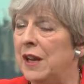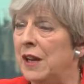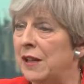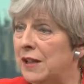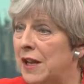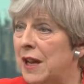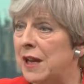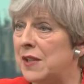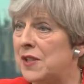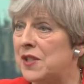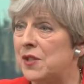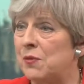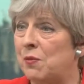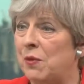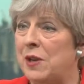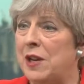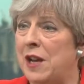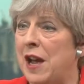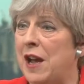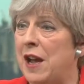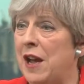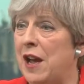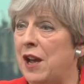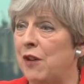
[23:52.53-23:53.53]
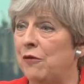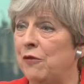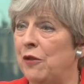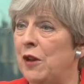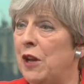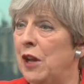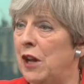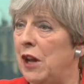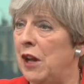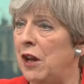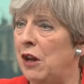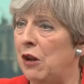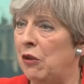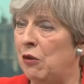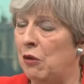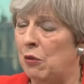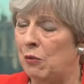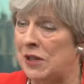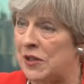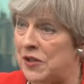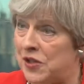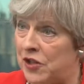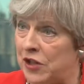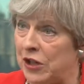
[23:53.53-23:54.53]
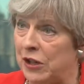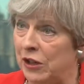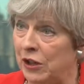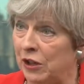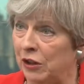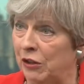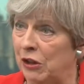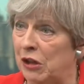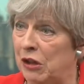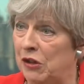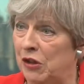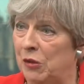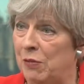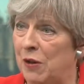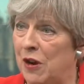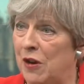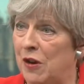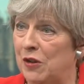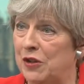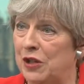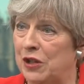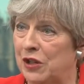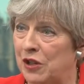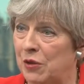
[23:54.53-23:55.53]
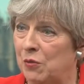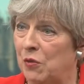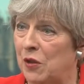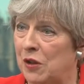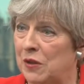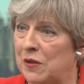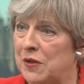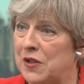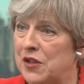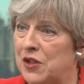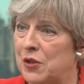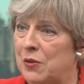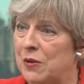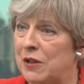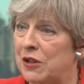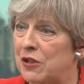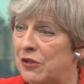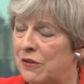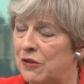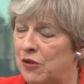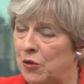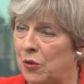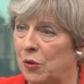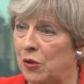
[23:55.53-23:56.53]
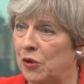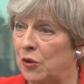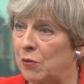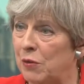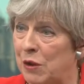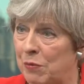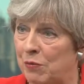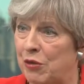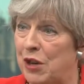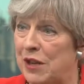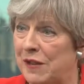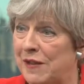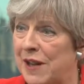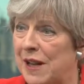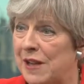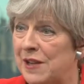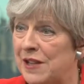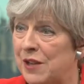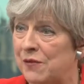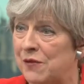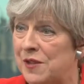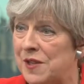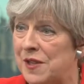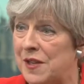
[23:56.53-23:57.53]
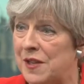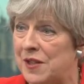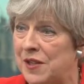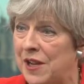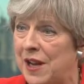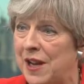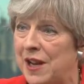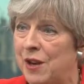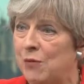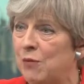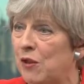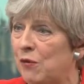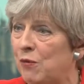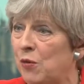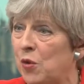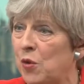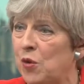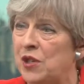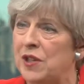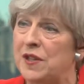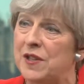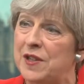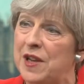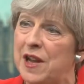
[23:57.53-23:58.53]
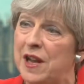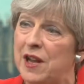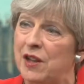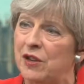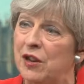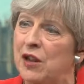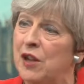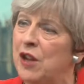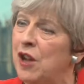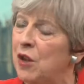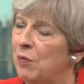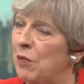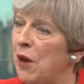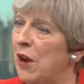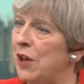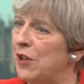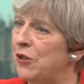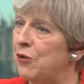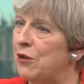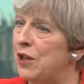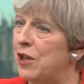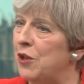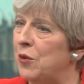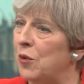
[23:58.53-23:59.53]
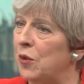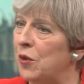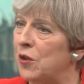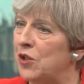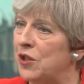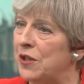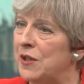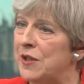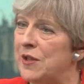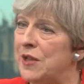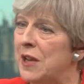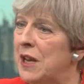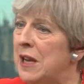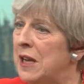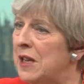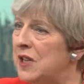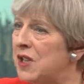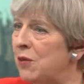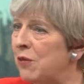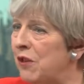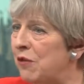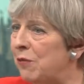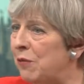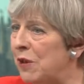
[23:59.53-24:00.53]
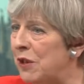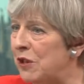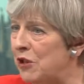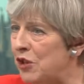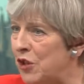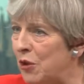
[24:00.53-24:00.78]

Yes, we're still the party that wants to ensure that we bring that deficit down. We've brought it down by 3/4. So we've been